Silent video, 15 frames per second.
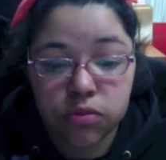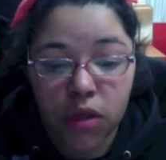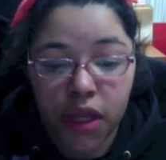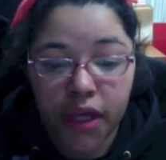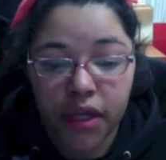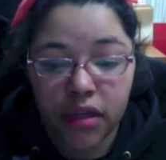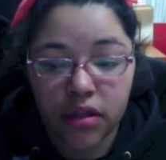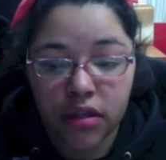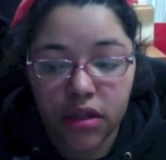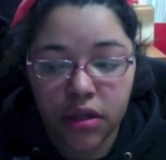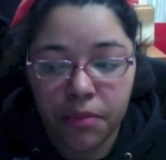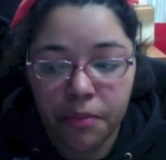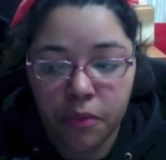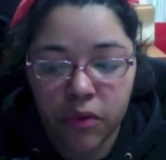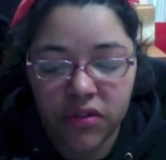like
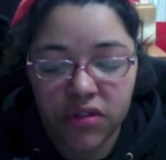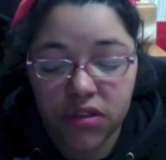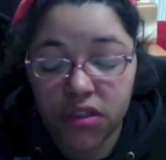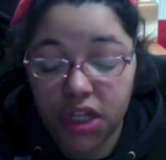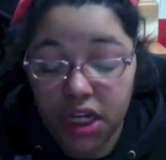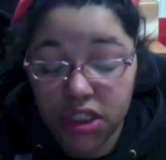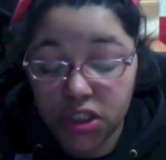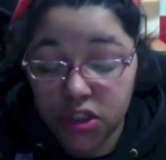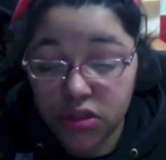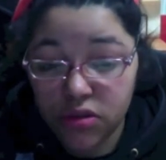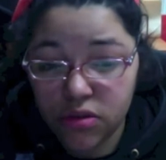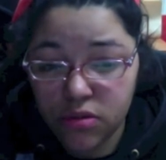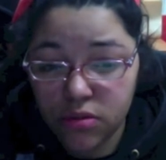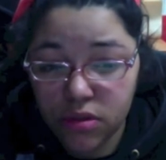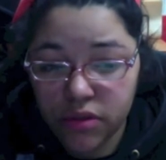it was
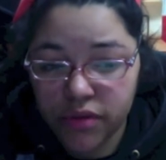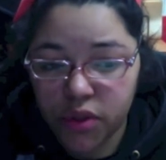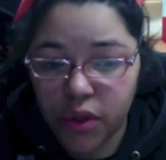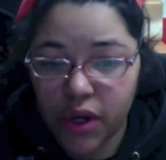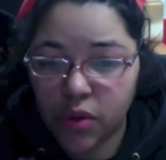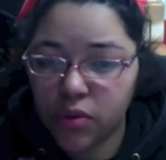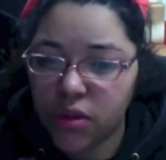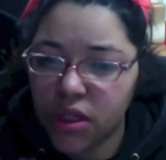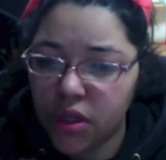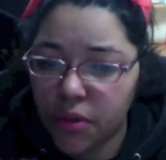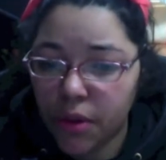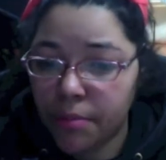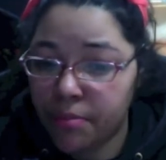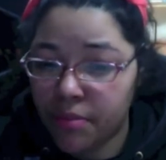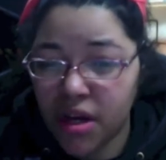intentional, even though I don't think
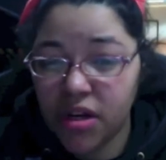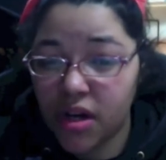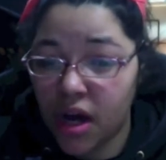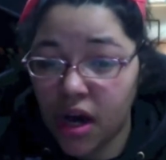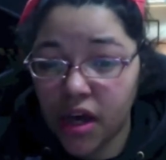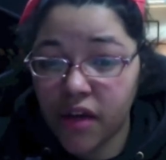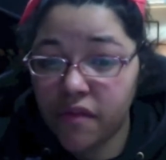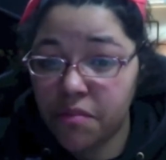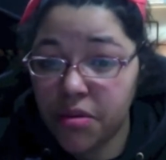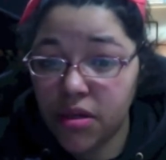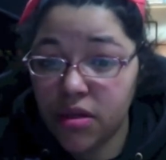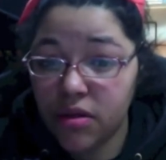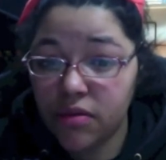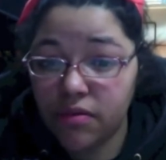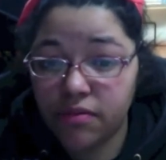it might not have
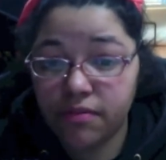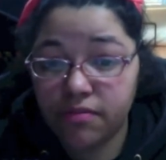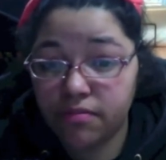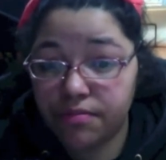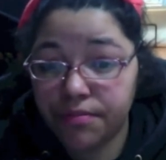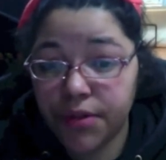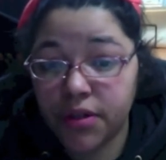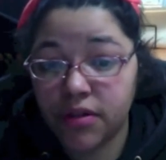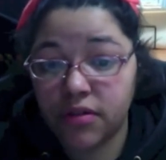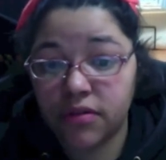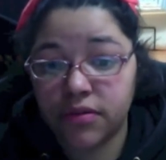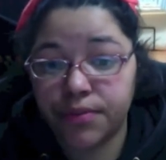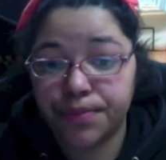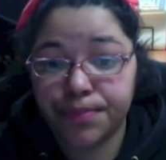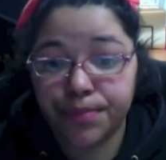been,
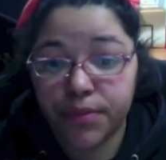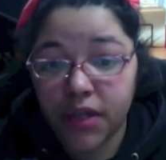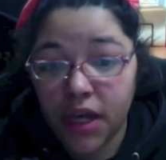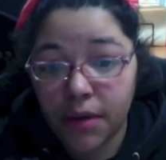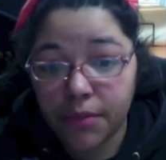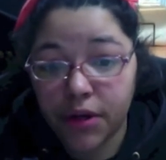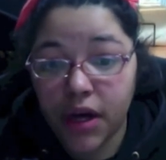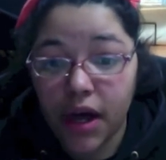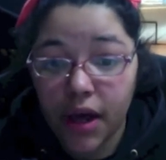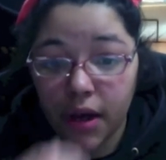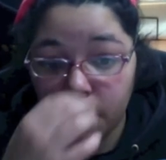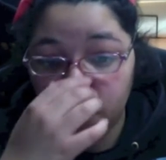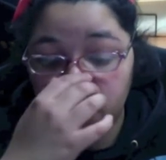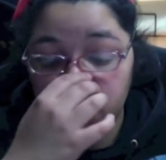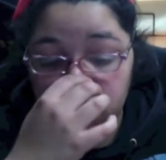because camera
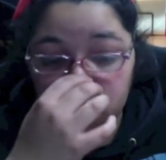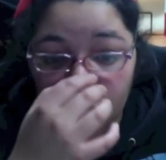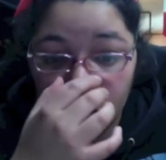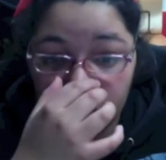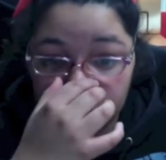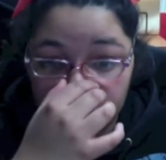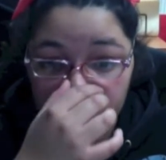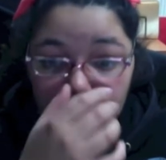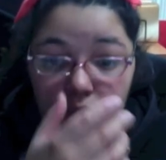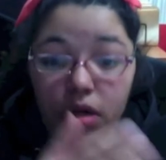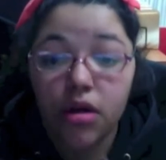guy concert,